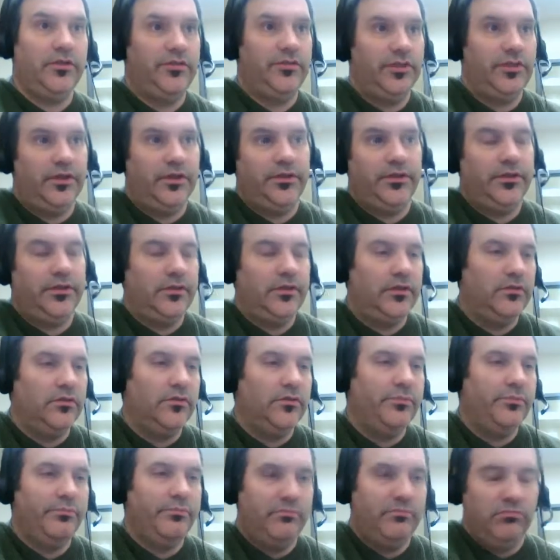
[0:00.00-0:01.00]
chunk that
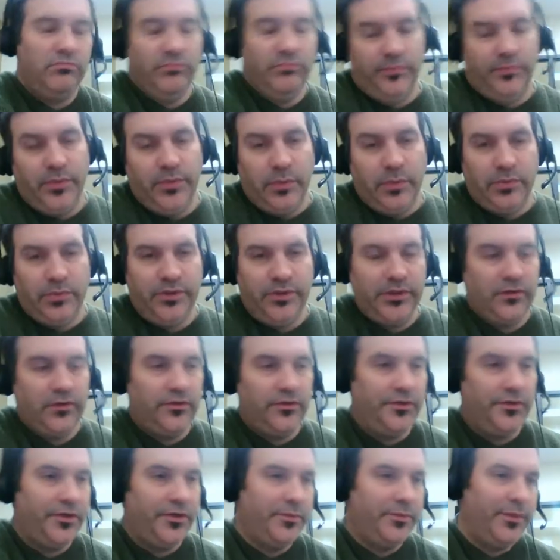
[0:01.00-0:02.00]
people are
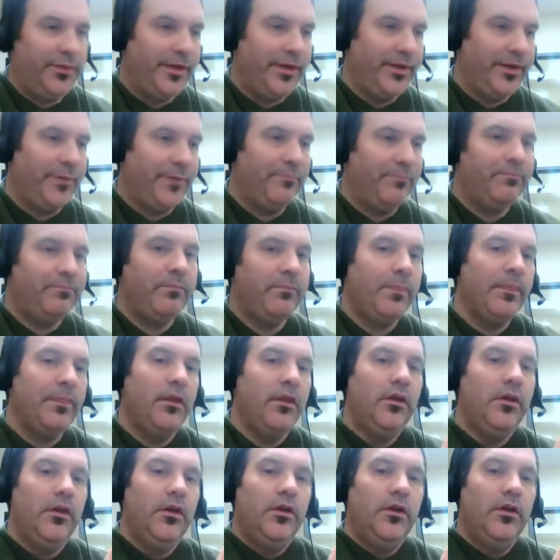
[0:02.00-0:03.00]
concerned about it.
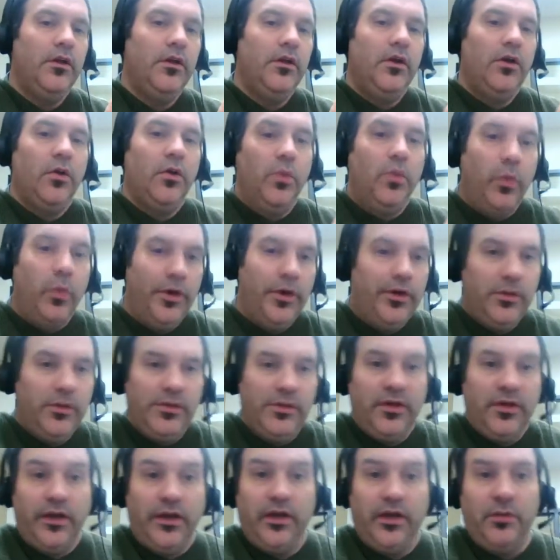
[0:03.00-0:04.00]
We're going to be
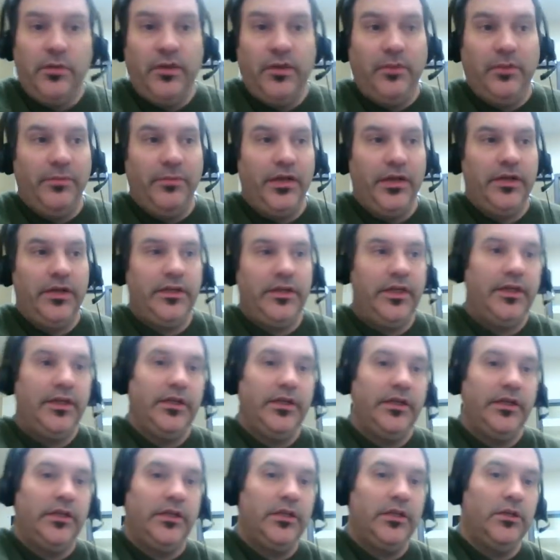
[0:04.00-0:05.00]
talking about
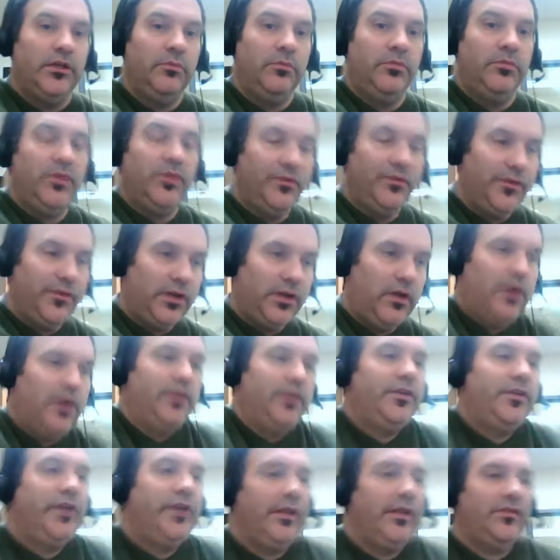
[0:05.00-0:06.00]
metadata in a different
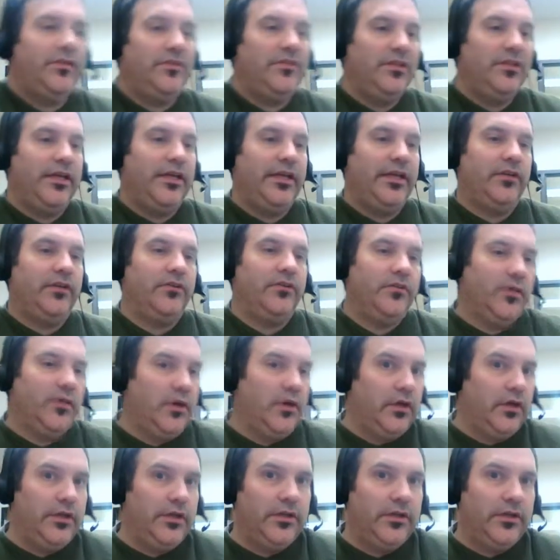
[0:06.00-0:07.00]
context, and that is the
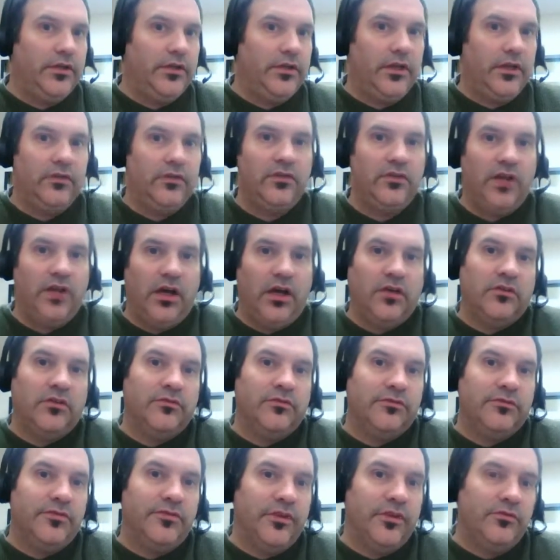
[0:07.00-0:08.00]
context
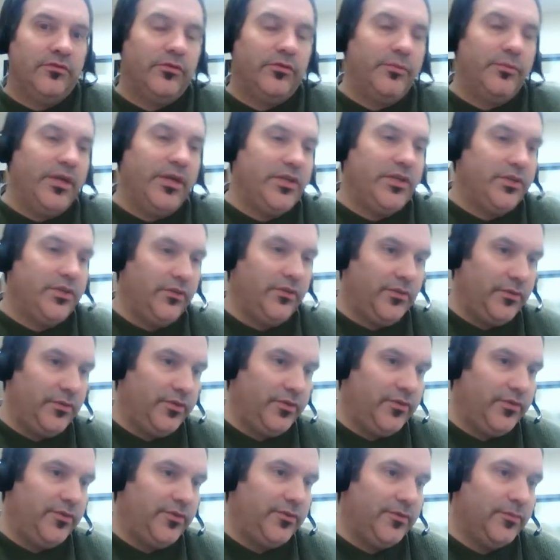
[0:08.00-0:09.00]
of information
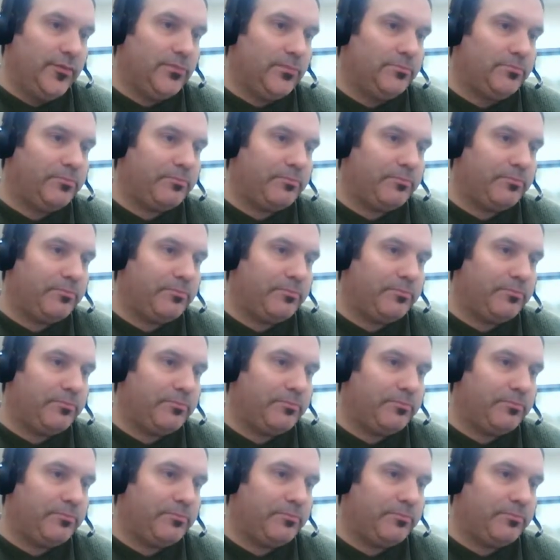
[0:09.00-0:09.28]
sources.